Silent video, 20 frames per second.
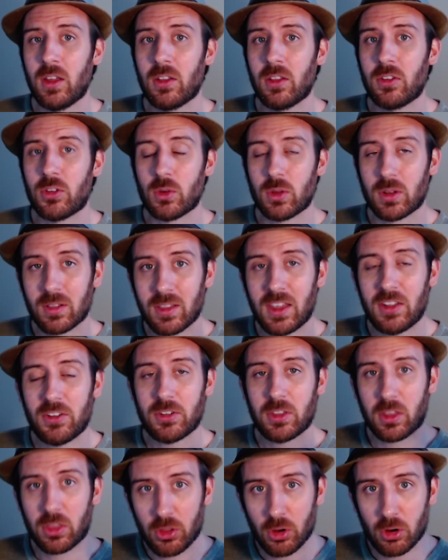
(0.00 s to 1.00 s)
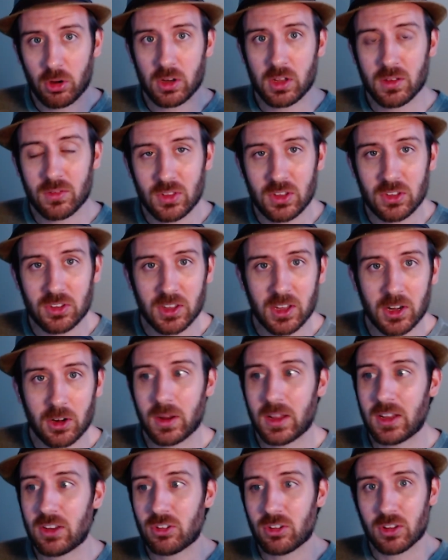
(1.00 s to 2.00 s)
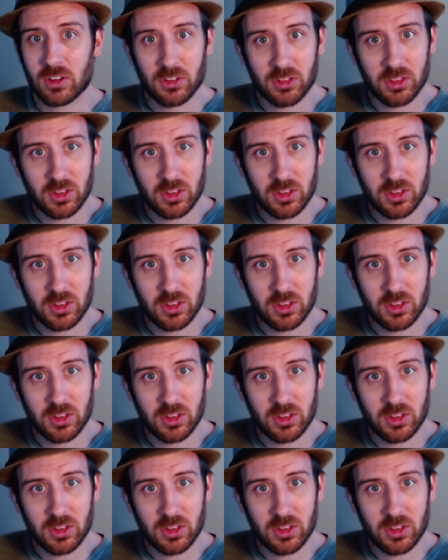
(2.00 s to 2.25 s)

So in less than 30 of these iterations,